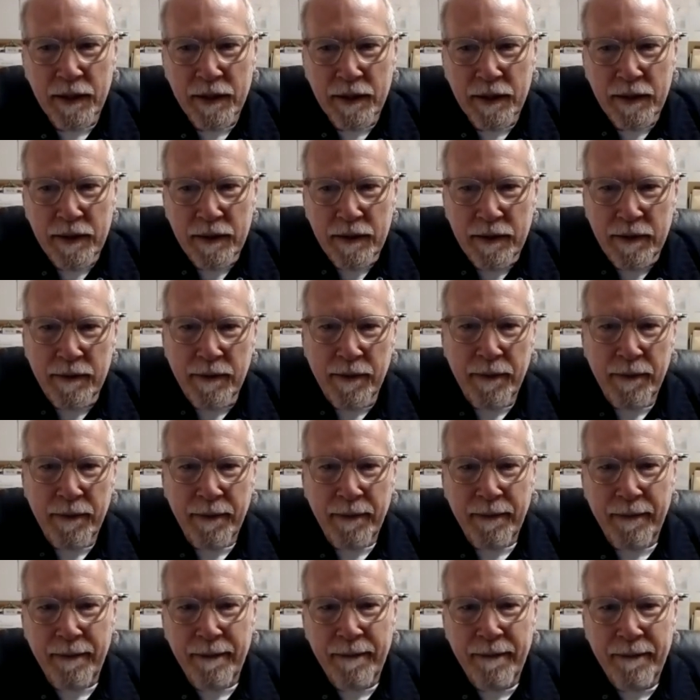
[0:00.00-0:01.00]

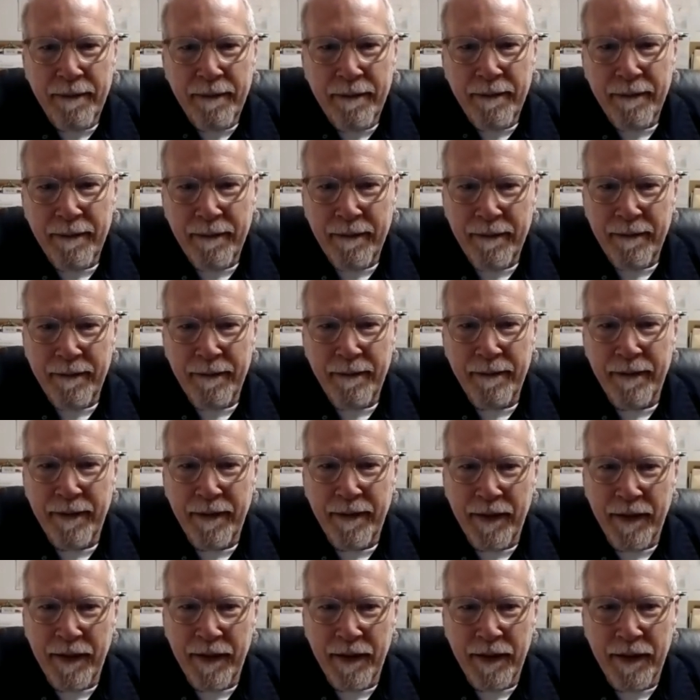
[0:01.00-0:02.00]

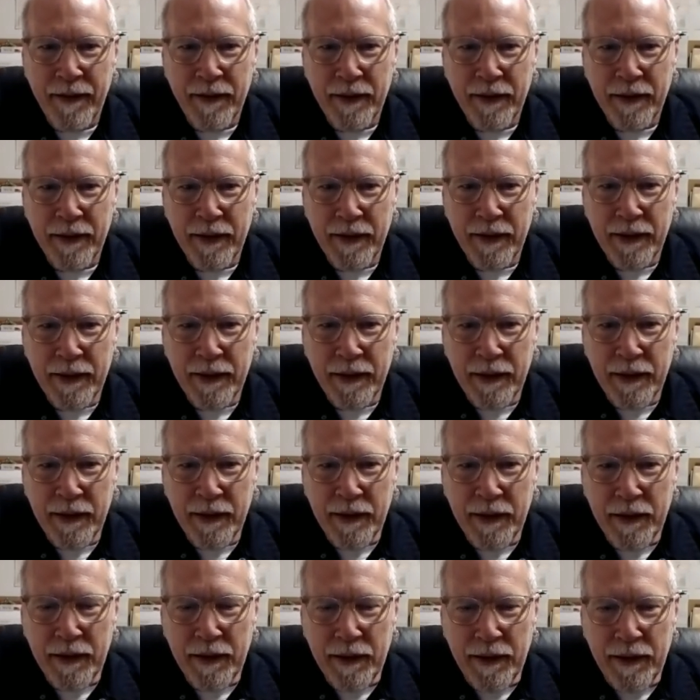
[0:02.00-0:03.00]

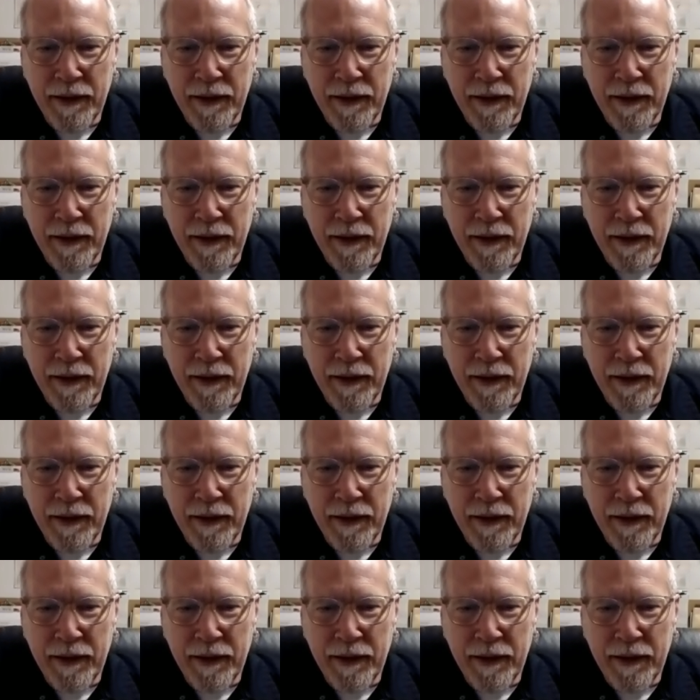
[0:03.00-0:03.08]
[no speech]